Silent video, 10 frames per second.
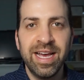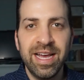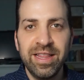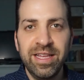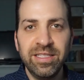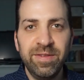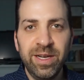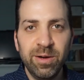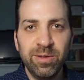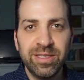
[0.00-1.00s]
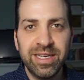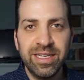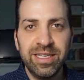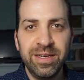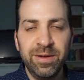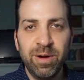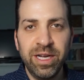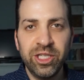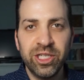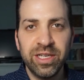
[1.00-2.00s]
This video is the
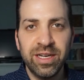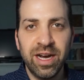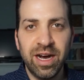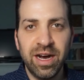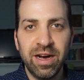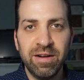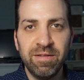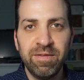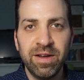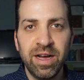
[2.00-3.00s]
continuation of